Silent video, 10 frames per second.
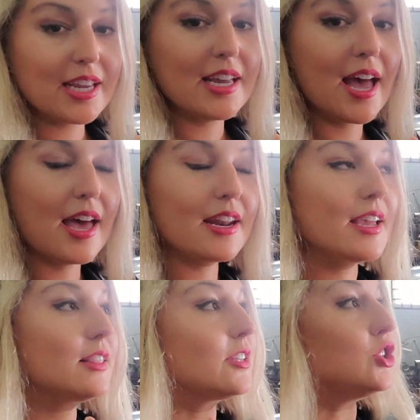he had
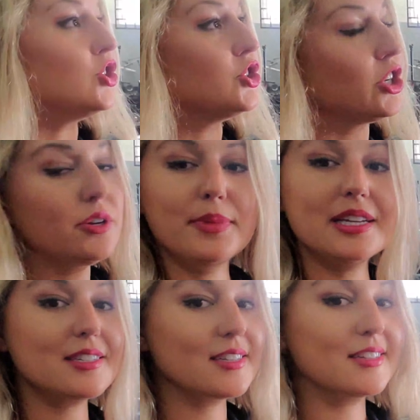a
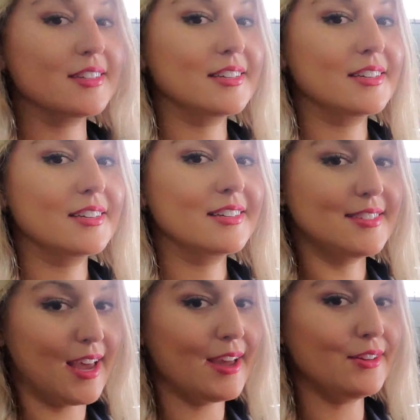legitimate
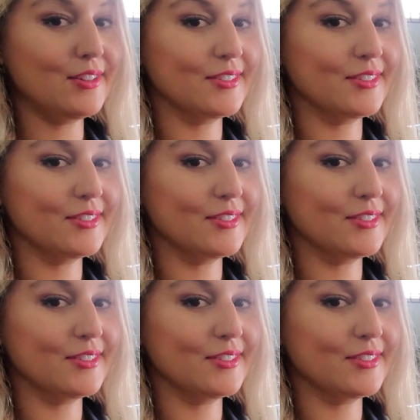title,